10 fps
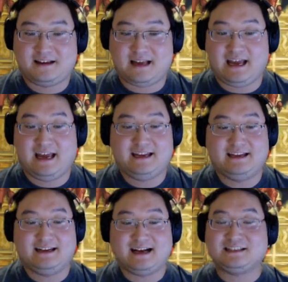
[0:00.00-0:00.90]
And
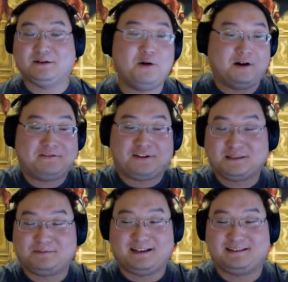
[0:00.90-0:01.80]
it actually won
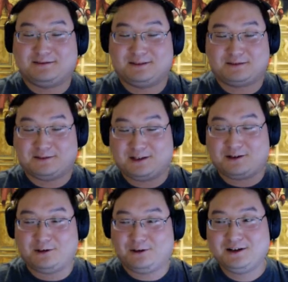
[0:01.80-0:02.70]
first place, which was really
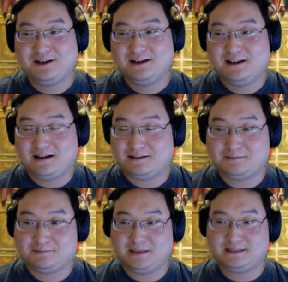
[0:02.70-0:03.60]
cool. I
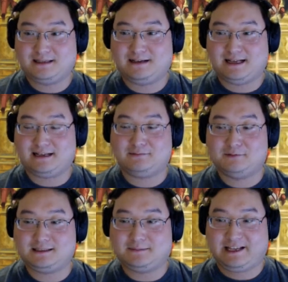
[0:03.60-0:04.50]
mentioned how that
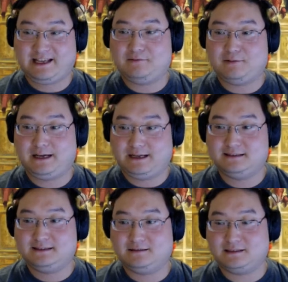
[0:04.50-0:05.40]
was my gateway
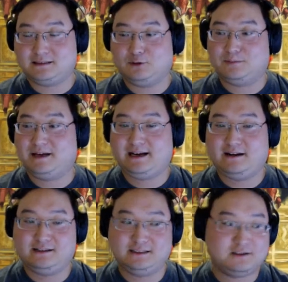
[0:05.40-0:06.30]
into exploring my
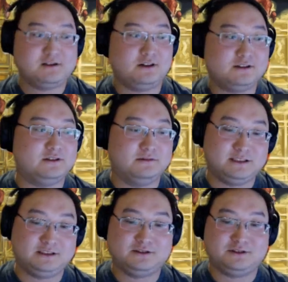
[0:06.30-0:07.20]
heritage and culture,
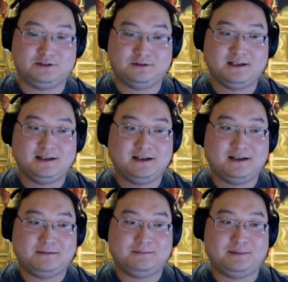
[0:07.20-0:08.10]
which is true.
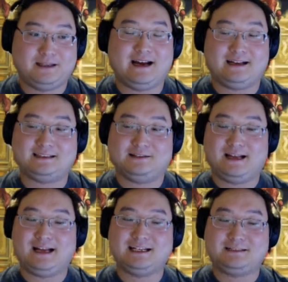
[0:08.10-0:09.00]
But yeah, so
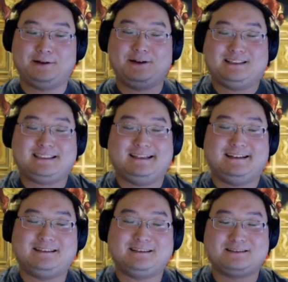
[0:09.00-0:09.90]
that experience
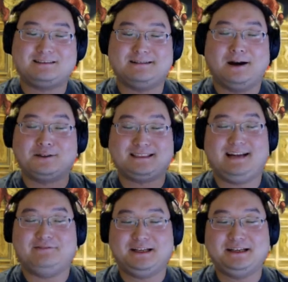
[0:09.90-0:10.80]
in
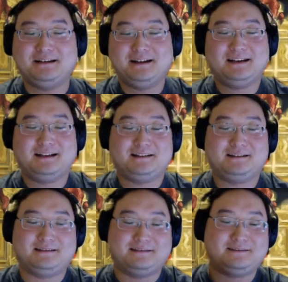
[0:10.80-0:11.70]
'07
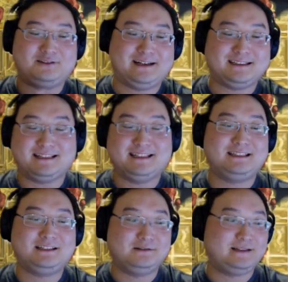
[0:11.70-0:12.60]

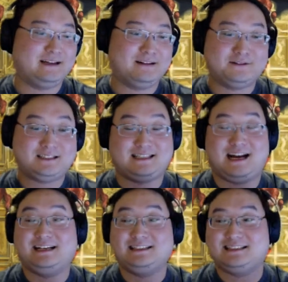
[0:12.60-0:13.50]
translated to getting a
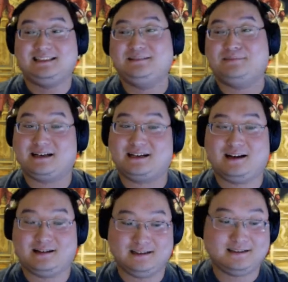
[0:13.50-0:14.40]
signed CD by Kata.